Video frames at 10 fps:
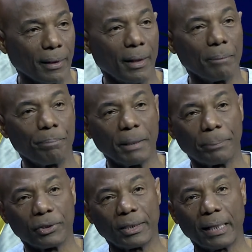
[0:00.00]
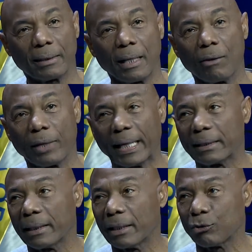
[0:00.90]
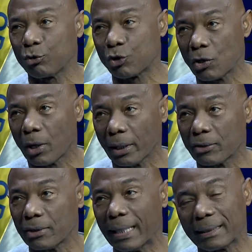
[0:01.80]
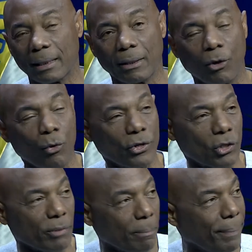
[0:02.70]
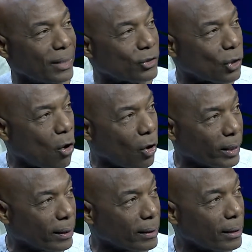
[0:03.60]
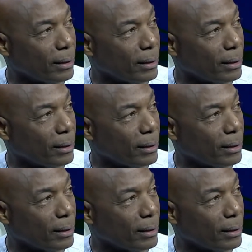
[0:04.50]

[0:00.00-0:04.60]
and people start now getting into stocks that are going to be based on